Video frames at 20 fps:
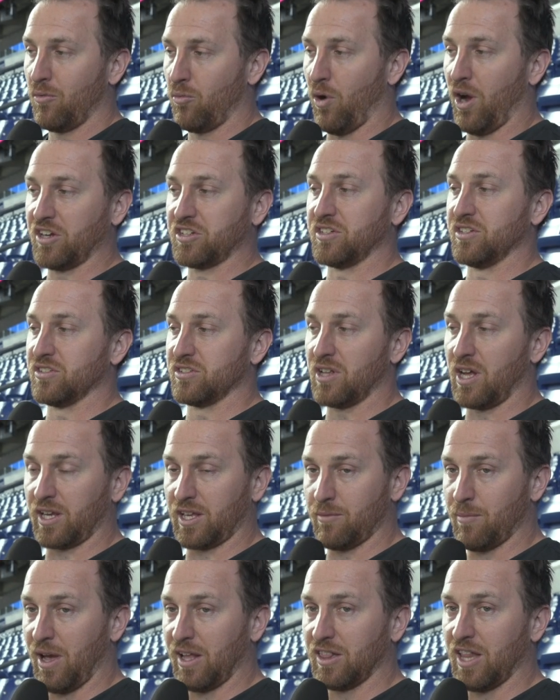Washington's
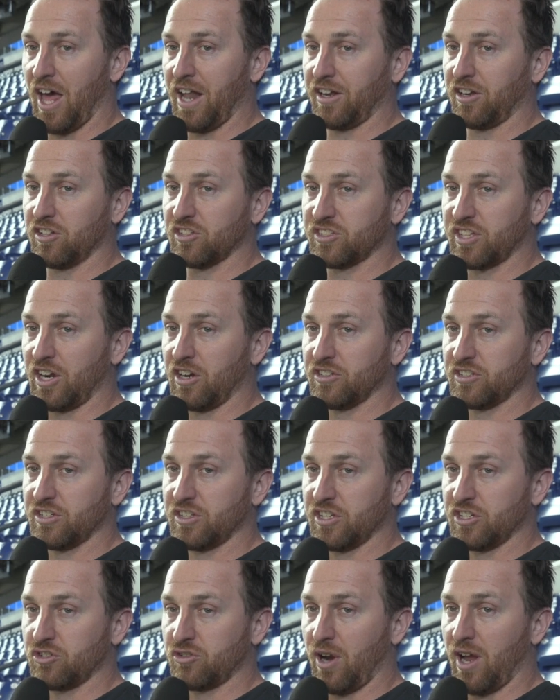lucky, man. A lot of good centers
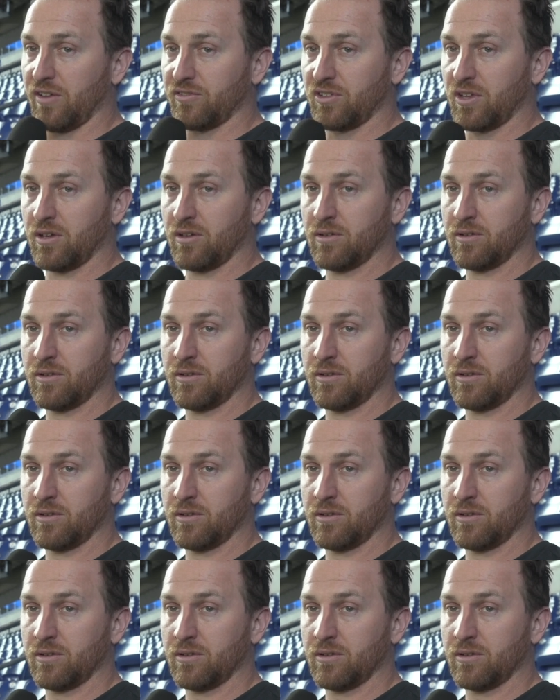in this draft.